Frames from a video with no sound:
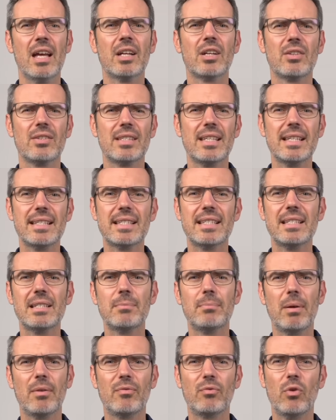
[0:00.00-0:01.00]

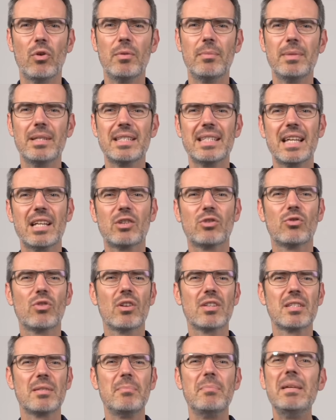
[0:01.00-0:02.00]
consistent performance
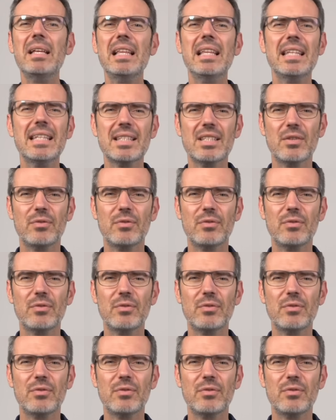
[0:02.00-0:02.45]
across millions